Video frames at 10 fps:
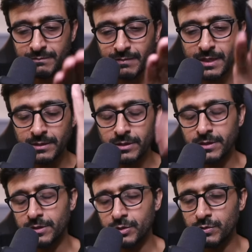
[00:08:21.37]
in,
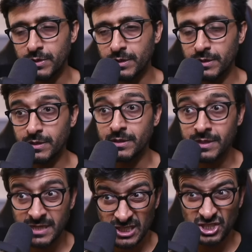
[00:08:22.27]
into the
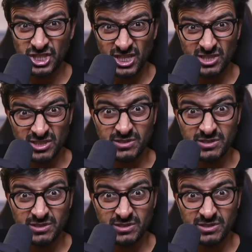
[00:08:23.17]
shared